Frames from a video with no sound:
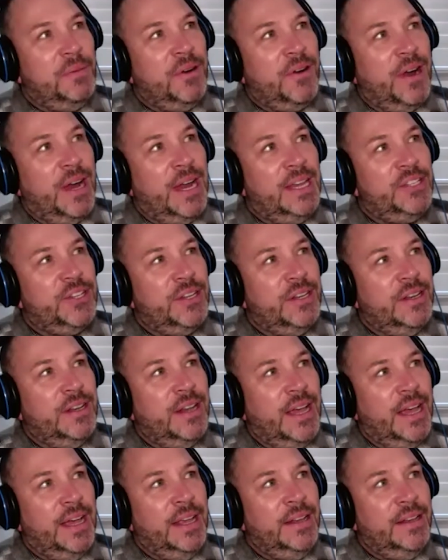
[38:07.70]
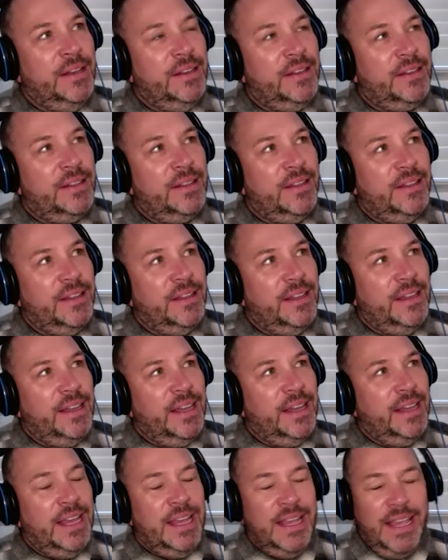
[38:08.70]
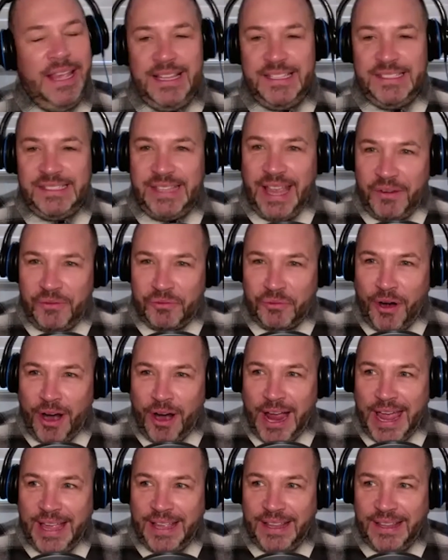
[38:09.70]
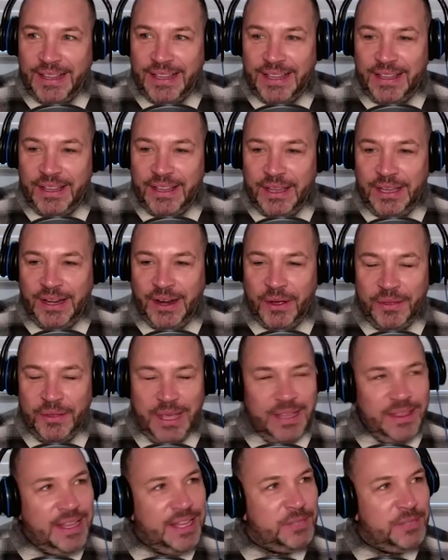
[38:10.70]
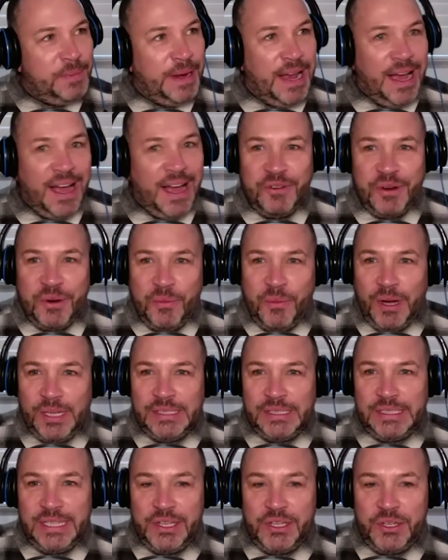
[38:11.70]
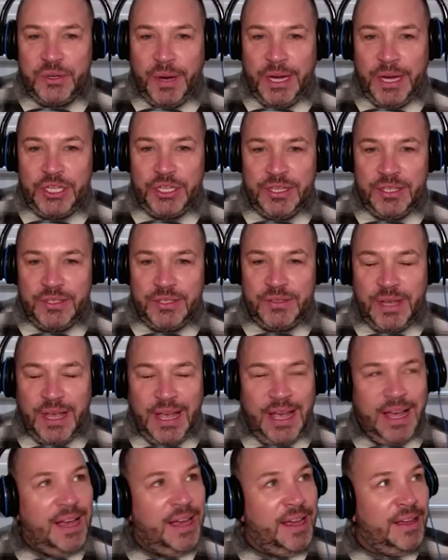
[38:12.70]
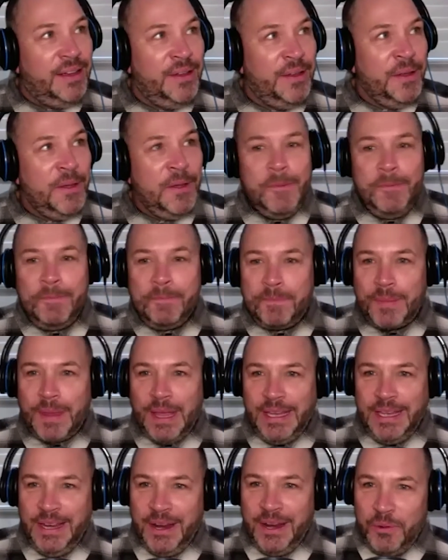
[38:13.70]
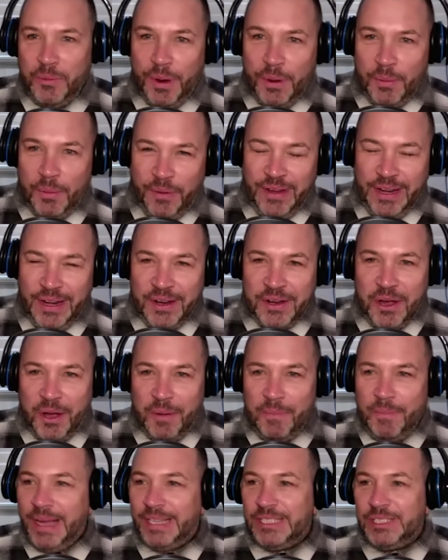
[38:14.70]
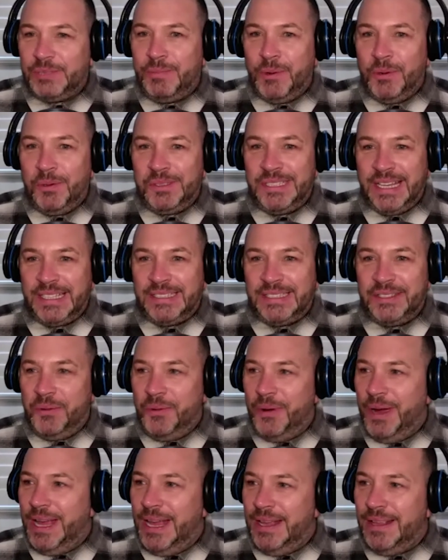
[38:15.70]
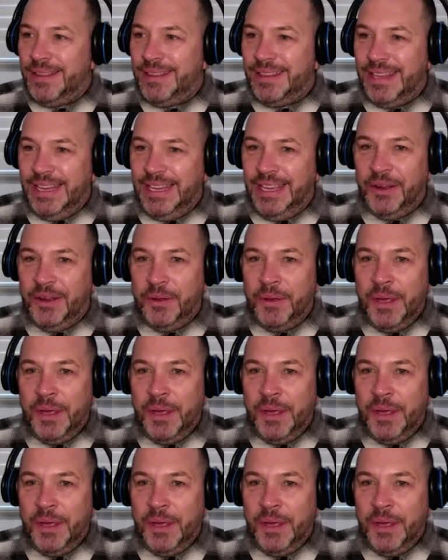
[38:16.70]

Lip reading: age, and he's dead right. You know, there's been 101 situations, you know, within the combat sports sector where, you know,